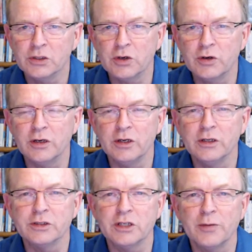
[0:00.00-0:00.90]
So in,
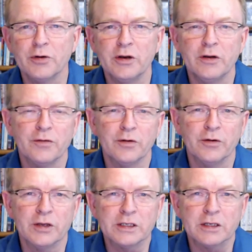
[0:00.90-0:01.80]
in summary
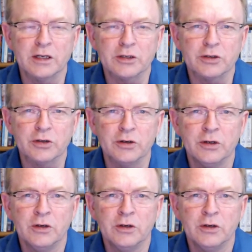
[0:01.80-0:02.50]
for this lecture,